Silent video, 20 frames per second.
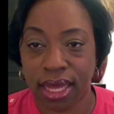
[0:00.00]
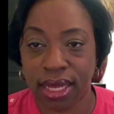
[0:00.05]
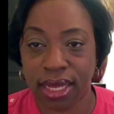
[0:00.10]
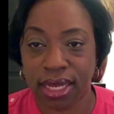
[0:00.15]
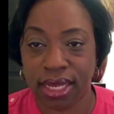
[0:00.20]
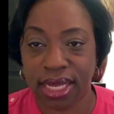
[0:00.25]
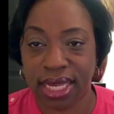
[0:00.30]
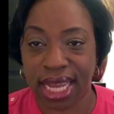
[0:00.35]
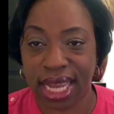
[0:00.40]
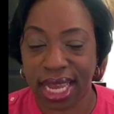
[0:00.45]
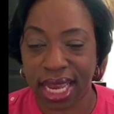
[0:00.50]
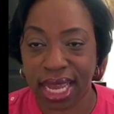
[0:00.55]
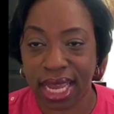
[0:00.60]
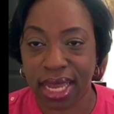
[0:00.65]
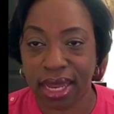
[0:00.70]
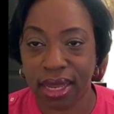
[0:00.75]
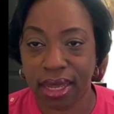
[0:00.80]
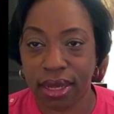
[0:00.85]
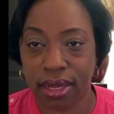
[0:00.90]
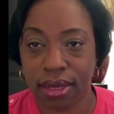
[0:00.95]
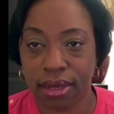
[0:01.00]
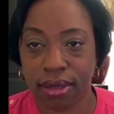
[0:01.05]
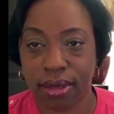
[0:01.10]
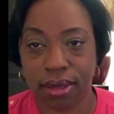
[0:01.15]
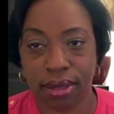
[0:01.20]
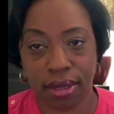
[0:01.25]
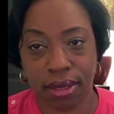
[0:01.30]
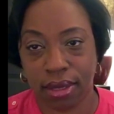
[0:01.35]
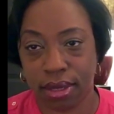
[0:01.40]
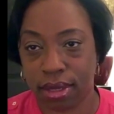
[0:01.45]
did it?
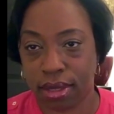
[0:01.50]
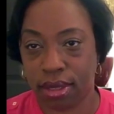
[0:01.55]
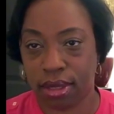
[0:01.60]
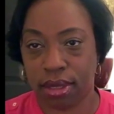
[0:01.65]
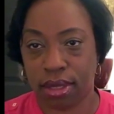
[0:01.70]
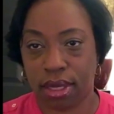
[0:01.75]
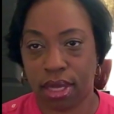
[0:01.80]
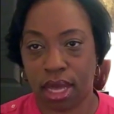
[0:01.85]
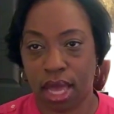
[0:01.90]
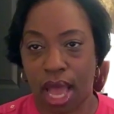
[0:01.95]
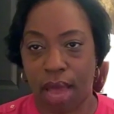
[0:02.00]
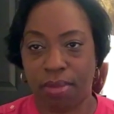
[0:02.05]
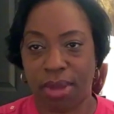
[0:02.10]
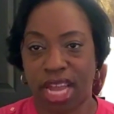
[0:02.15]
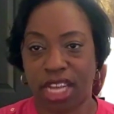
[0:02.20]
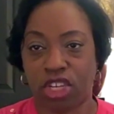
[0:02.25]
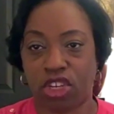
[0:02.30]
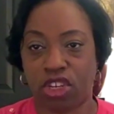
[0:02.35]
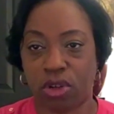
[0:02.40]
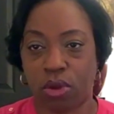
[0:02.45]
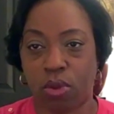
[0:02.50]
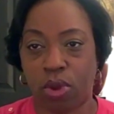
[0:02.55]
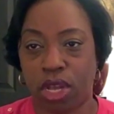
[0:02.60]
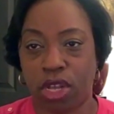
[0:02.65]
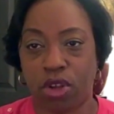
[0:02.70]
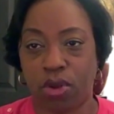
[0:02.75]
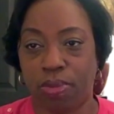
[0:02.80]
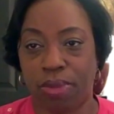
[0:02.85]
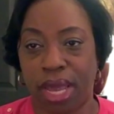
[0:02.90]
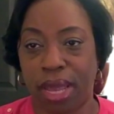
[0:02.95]
I'm not sure what
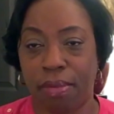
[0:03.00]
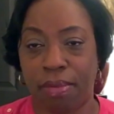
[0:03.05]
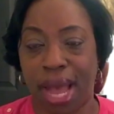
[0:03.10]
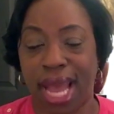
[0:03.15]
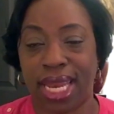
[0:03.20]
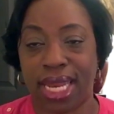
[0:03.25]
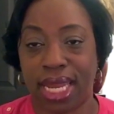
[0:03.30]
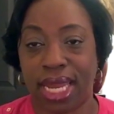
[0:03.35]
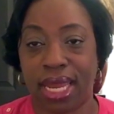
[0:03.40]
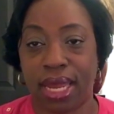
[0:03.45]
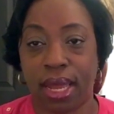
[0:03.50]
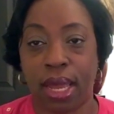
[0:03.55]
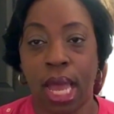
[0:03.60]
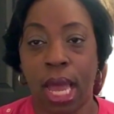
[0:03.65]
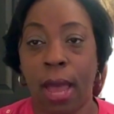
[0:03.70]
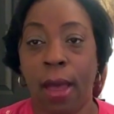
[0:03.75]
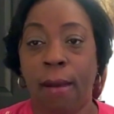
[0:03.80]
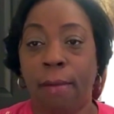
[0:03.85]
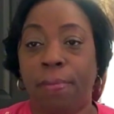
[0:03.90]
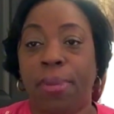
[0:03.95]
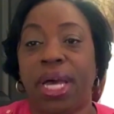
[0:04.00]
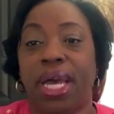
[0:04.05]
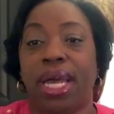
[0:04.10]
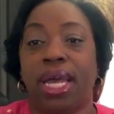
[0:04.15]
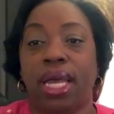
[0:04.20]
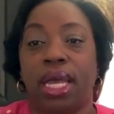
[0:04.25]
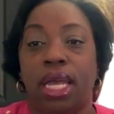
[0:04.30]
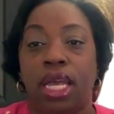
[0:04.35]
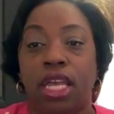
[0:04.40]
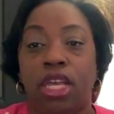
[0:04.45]
you mean by did it,
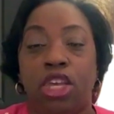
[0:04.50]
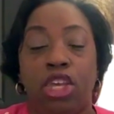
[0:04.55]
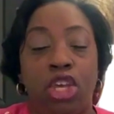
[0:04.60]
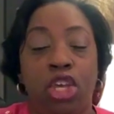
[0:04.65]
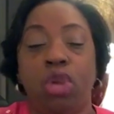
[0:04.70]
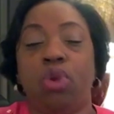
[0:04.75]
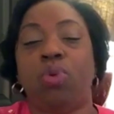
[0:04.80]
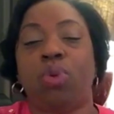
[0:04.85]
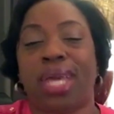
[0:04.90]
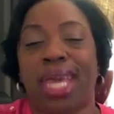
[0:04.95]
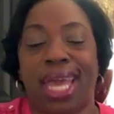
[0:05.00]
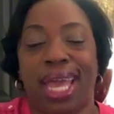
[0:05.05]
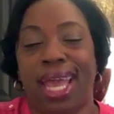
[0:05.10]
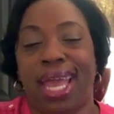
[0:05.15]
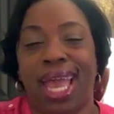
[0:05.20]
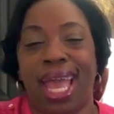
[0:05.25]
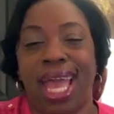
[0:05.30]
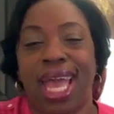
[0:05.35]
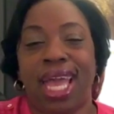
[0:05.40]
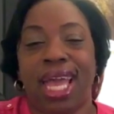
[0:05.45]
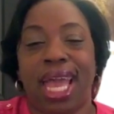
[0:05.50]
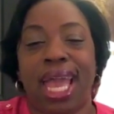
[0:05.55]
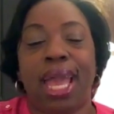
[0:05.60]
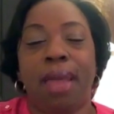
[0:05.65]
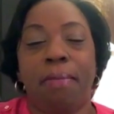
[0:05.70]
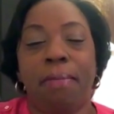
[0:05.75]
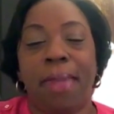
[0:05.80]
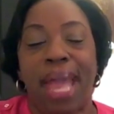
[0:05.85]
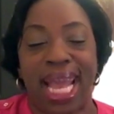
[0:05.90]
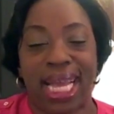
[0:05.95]
but you can't.
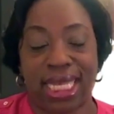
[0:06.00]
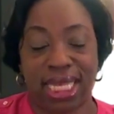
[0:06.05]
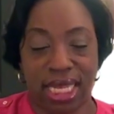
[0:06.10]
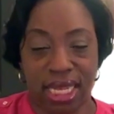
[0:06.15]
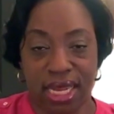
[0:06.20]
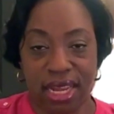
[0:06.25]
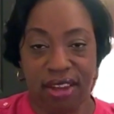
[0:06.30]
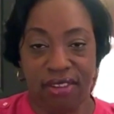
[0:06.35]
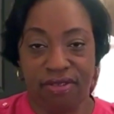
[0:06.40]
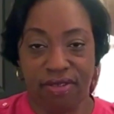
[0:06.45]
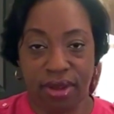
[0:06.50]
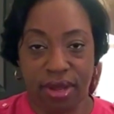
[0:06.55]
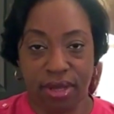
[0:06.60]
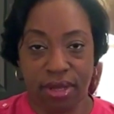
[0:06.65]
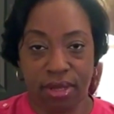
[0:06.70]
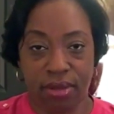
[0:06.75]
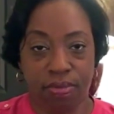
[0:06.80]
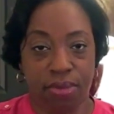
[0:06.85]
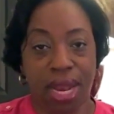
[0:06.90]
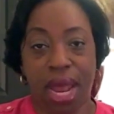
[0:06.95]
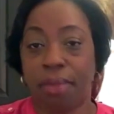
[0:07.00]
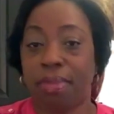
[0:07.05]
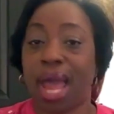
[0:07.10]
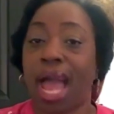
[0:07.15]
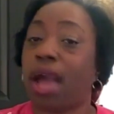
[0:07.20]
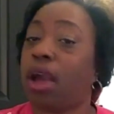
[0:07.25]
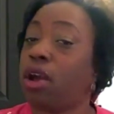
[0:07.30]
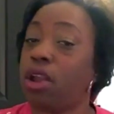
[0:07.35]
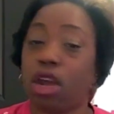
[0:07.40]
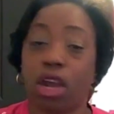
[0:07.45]
It makes a difference. But I'm
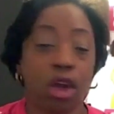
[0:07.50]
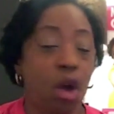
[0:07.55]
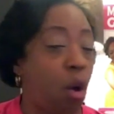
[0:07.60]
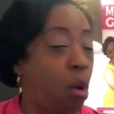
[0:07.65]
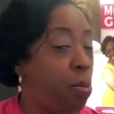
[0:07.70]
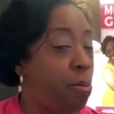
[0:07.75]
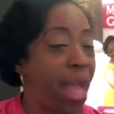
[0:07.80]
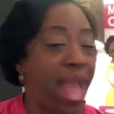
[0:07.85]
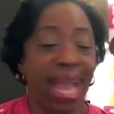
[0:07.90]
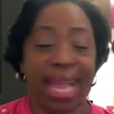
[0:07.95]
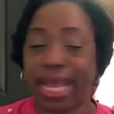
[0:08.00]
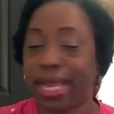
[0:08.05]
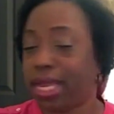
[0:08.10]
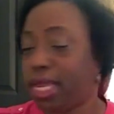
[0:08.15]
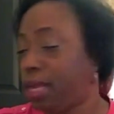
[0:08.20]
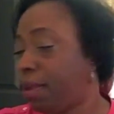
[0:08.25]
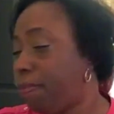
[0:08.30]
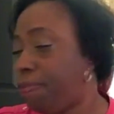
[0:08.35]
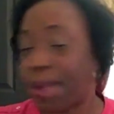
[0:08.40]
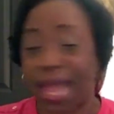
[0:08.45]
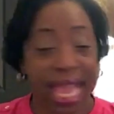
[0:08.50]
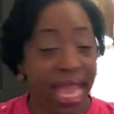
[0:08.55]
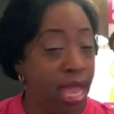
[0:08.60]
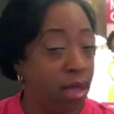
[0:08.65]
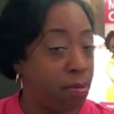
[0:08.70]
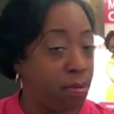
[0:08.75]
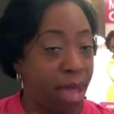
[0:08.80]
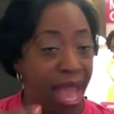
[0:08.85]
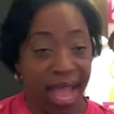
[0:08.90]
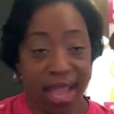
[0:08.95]
not going to go back and
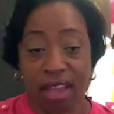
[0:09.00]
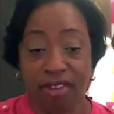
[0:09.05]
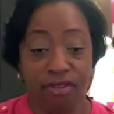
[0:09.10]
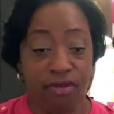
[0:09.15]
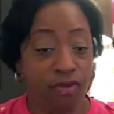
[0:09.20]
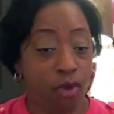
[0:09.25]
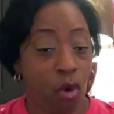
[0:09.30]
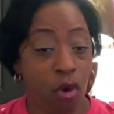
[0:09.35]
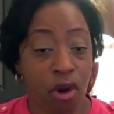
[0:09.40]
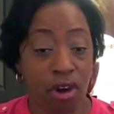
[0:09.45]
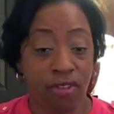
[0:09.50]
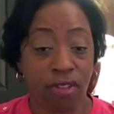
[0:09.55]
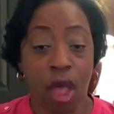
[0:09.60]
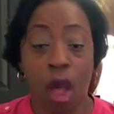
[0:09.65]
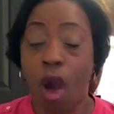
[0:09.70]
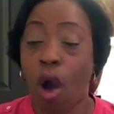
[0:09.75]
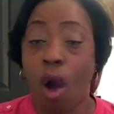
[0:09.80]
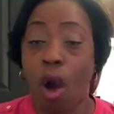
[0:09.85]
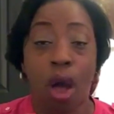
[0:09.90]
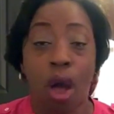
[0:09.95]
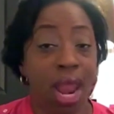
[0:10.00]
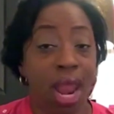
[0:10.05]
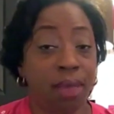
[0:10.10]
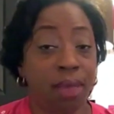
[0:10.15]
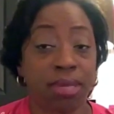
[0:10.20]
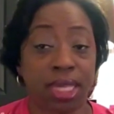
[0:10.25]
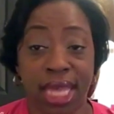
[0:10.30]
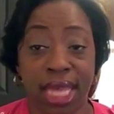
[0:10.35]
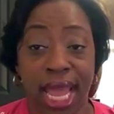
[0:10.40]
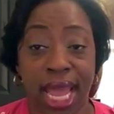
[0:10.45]
debate back and forth. All I'm
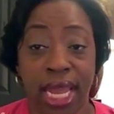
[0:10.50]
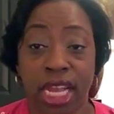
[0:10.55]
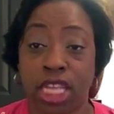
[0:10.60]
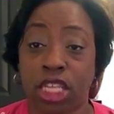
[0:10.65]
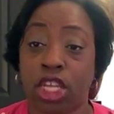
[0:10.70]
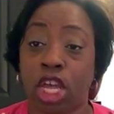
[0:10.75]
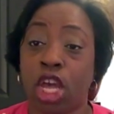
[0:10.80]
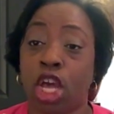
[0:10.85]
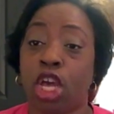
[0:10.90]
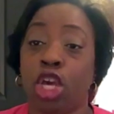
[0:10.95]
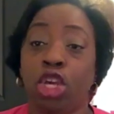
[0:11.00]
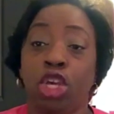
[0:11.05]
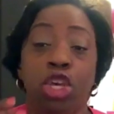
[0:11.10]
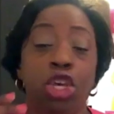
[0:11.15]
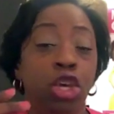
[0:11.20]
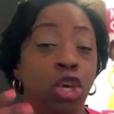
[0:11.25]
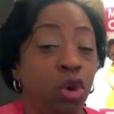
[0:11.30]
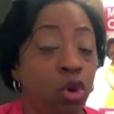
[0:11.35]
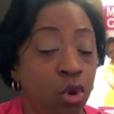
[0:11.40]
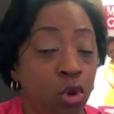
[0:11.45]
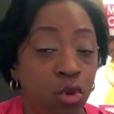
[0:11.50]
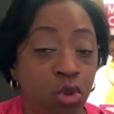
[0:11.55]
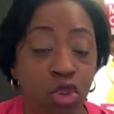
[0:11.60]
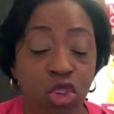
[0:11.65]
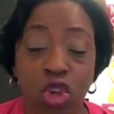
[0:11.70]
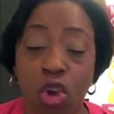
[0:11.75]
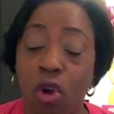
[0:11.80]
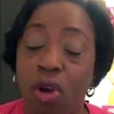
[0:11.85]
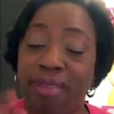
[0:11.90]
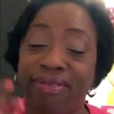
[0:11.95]
saying is use
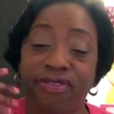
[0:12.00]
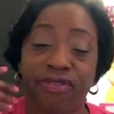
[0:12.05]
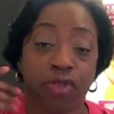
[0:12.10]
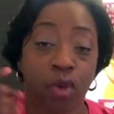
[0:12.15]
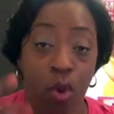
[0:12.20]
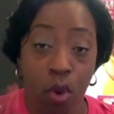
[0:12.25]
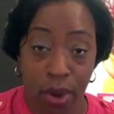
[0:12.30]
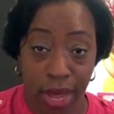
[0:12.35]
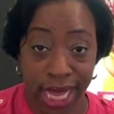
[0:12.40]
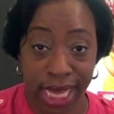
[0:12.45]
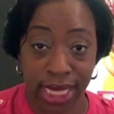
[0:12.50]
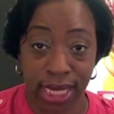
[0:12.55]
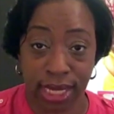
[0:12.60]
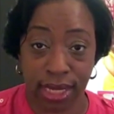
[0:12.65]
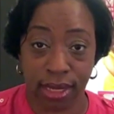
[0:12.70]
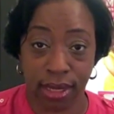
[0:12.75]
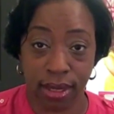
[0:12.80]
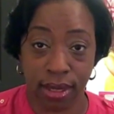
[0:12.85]
your voice.